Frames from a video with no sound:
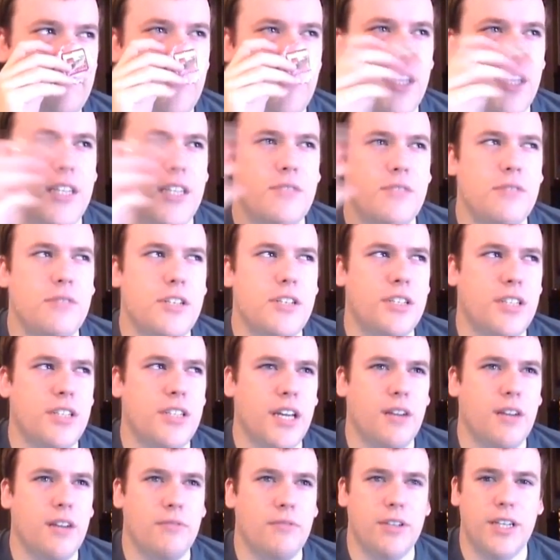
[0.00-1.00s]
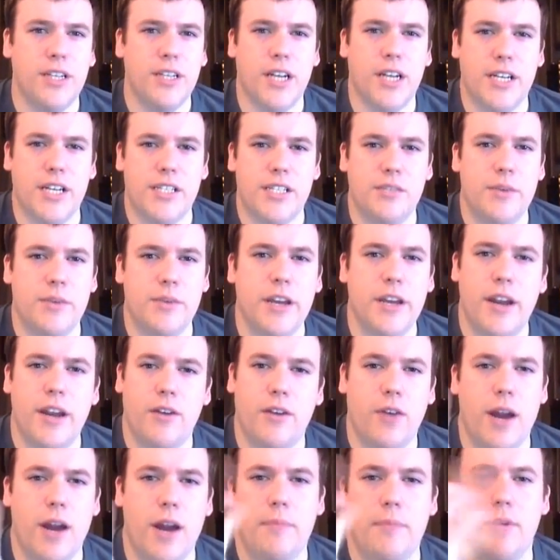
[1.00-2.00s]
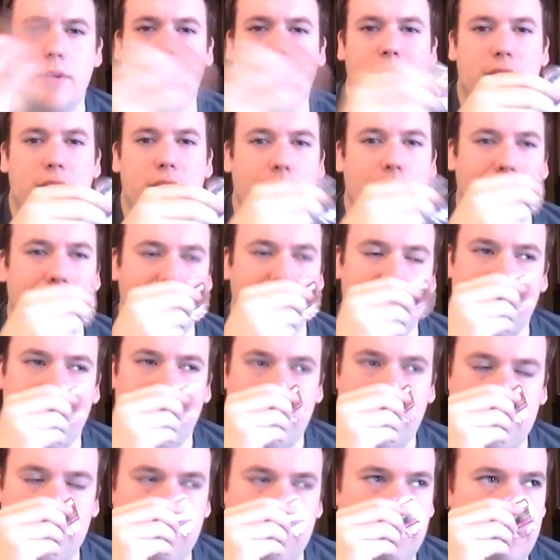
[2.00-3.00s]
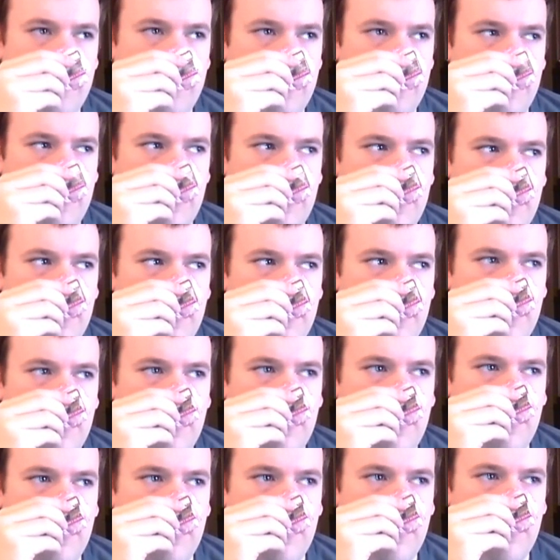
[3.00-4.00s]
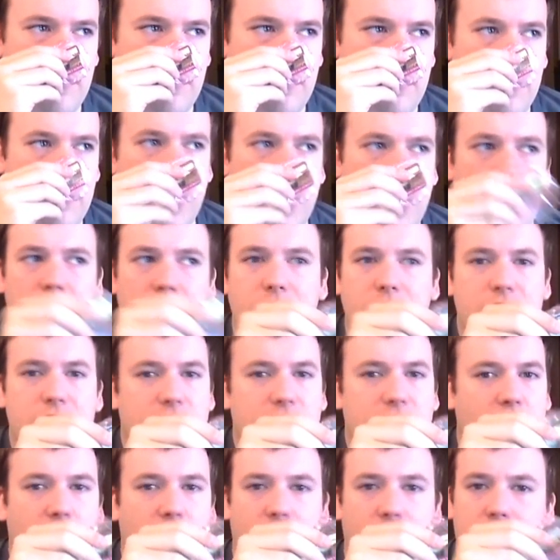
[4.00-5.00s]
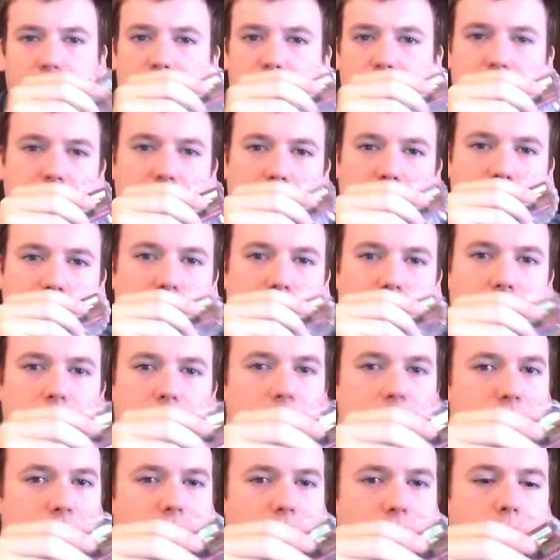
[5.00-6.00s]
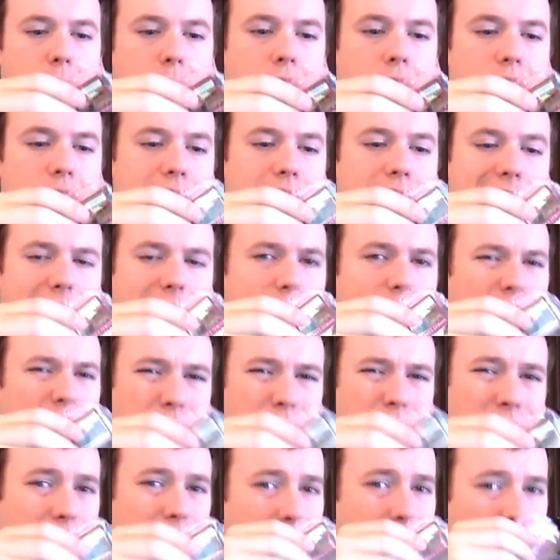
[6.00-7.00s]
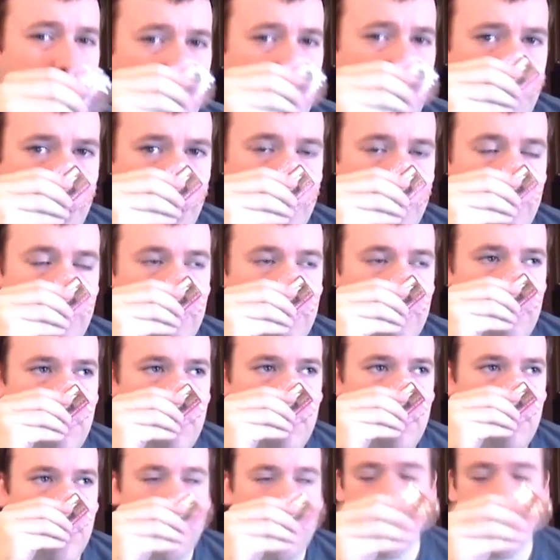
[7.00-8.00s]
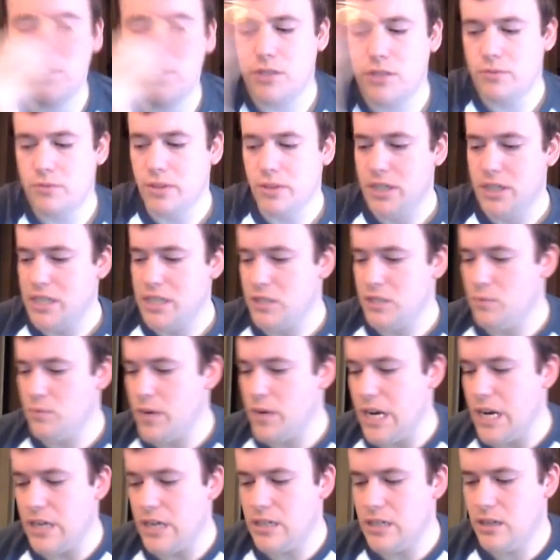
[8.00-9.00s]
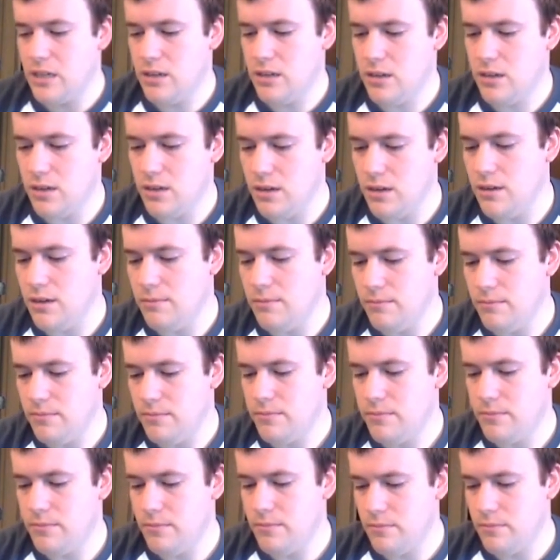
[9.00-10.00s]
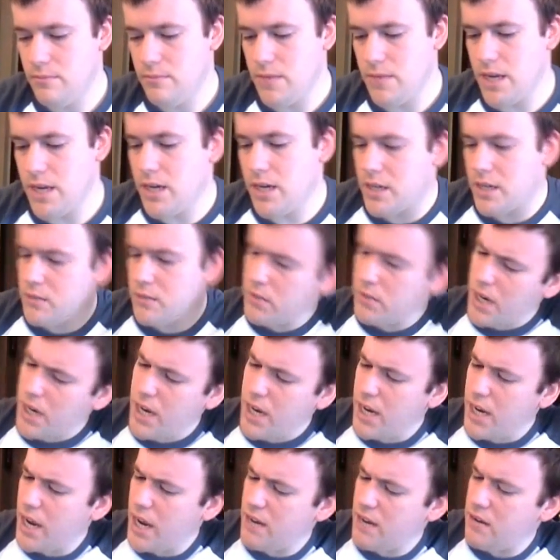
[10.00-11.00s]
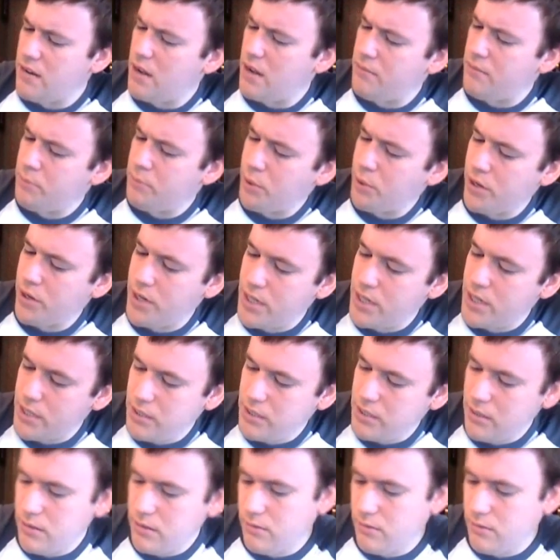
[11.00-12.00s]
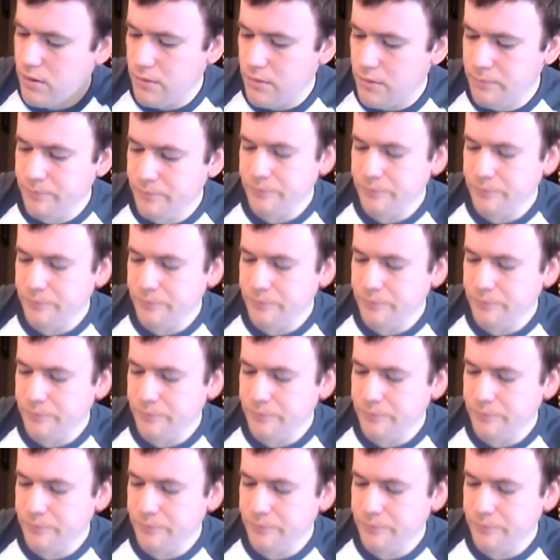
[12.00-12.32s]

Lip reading: This was just like a really nice sweet cranberry type of scent. Not really tart at all, as cranberry scents sometimes can be, but this was just really sweet and nice one. And it had a pretty decent throw.